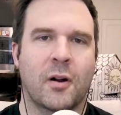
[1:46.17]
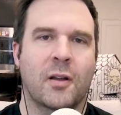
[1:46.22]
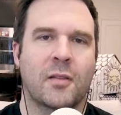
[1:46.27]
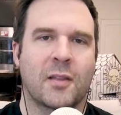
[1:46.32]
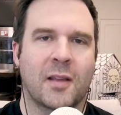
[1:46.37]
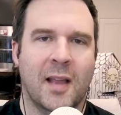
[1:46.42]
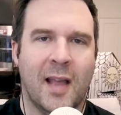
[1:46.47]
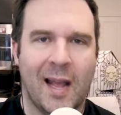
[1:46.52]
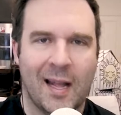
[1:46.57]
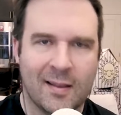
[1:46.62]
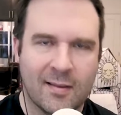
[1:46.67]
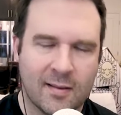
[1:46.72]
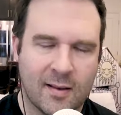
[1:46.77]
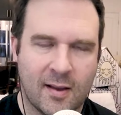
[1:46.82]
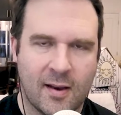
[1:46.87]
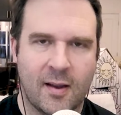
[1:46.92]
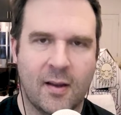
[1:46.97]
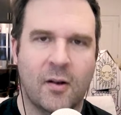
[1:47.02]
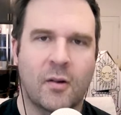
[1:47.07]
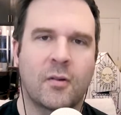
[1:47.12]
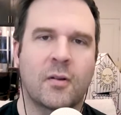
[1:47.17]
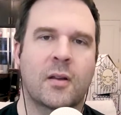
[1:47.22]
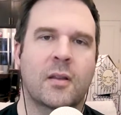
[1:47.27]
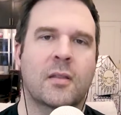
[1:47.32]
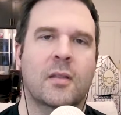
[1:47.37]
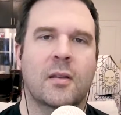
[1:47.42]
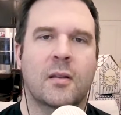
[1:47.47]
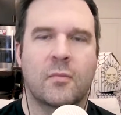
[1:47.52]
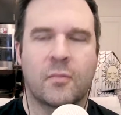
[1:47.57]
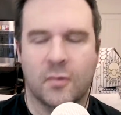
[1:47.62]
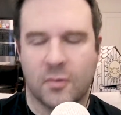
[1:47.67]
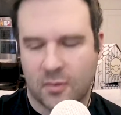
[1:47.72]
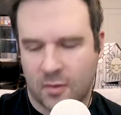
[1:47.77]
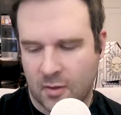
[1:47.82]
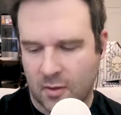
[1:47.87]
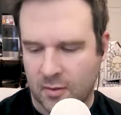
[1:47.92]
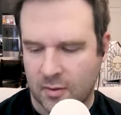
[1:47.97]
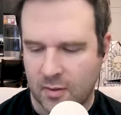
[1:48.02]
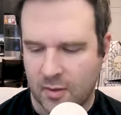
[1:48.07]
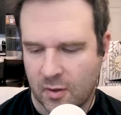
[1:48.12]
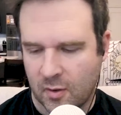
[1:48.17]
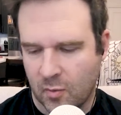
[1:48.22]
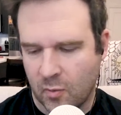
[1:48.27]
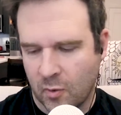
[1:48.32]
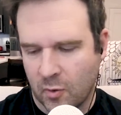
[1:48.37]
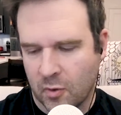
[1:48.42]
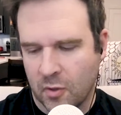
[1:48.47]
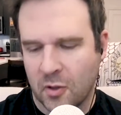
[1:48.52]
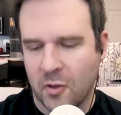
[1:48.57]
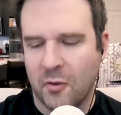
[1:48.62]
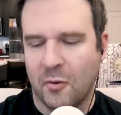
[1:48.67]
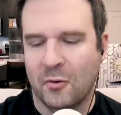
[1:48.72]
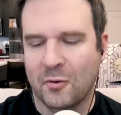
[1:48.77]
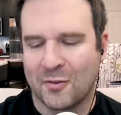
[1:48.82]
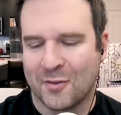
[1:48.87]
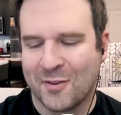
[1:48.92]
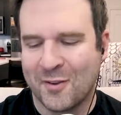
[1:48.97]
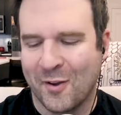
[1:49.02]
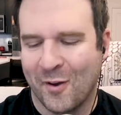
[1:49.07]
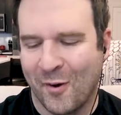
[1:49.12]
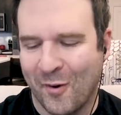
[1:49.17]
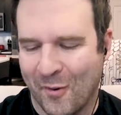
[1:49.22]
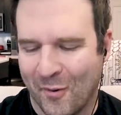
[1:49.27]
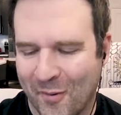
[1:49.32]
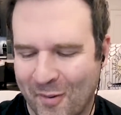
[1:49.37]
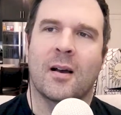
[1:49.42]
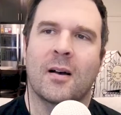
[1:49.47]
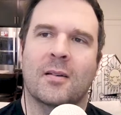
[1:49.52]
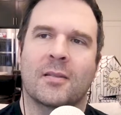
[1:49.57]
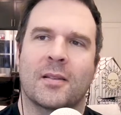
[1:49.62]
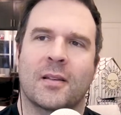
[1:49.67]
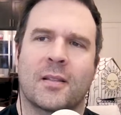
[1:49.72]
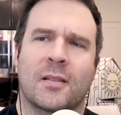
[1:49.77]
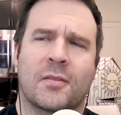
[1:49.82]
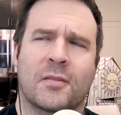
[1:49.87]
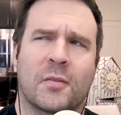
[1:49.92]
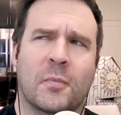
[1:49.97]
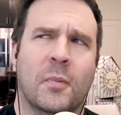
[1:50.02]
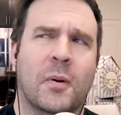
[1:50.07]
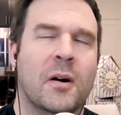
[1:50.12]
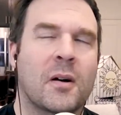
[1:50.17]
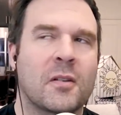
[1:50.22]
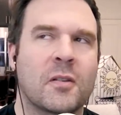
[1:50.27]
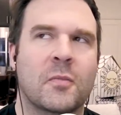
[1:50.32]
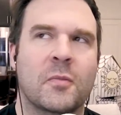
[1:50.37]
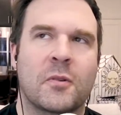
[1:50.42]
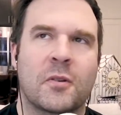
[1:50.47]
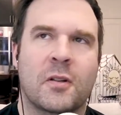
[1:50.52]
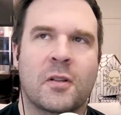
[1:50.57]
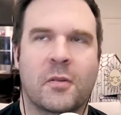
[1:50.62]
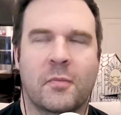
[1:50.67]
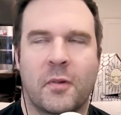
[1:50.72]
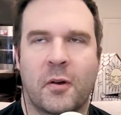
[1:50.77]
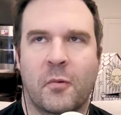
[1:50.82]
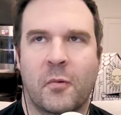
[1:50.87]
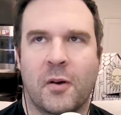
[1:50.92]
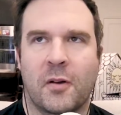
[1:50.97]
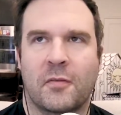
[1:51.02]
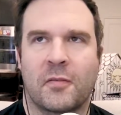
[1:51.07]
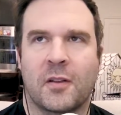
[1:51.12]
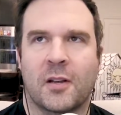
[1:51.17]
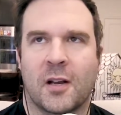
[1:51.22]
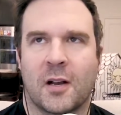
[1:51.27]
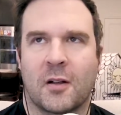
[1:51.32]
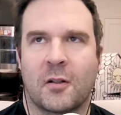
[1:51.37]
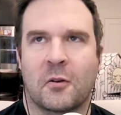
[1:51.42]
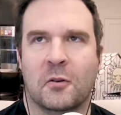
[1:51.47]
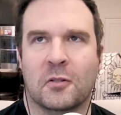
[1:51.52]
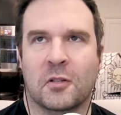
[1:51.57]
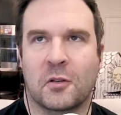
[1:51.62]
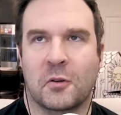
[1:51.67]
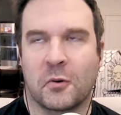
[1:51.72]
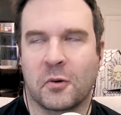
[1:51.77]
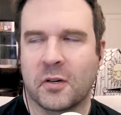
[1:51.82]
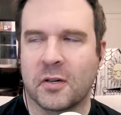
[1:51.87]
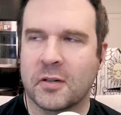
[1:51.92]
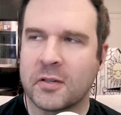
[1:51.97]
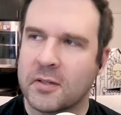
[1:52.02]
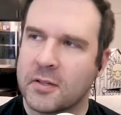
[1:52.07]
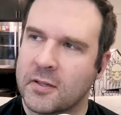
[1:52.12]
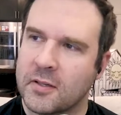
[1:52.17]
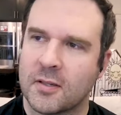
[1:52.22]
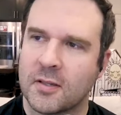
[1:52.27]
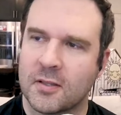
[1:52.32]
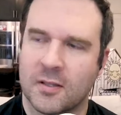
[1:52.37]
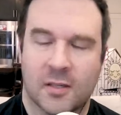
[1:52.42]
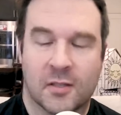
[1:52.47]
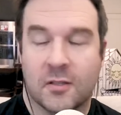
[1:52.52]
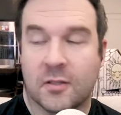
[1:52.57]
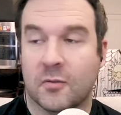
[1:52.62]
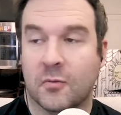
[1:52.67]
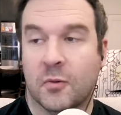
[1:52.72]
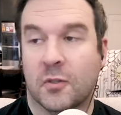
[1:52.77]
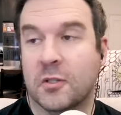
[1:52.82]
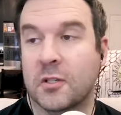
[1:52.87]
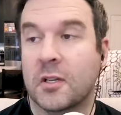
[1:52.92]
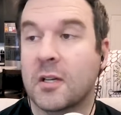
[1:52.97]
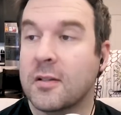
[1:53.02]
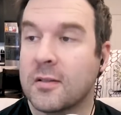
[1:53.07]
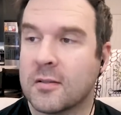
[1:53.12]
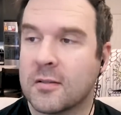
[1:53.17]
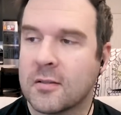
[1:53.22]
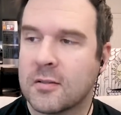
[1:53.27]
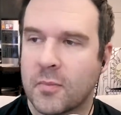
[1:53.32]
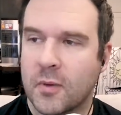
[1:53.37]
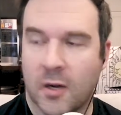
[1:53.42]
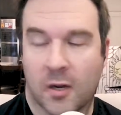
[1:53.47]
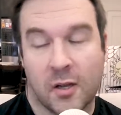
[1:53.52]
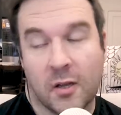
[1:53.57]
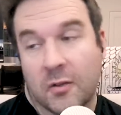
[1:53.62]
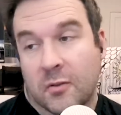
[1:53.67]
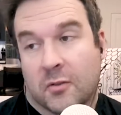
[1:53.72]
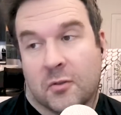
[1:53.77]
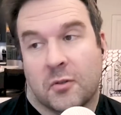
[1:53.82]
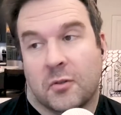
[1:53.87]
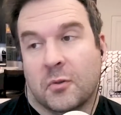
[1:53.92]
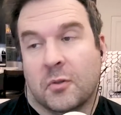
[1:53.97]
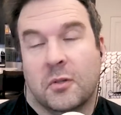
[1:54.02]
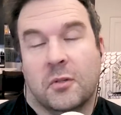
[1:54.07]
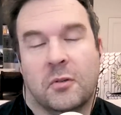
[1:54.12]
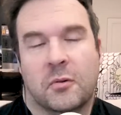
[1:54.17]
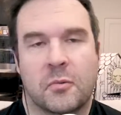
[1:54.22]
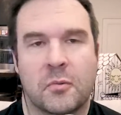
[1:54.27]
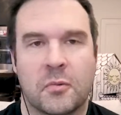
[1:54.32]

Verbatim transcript: and the cats got out, and then it was all hell broke loose. So I was like, there's a possibility that my wife did not close the door, because that's just what she does. But I also do it too.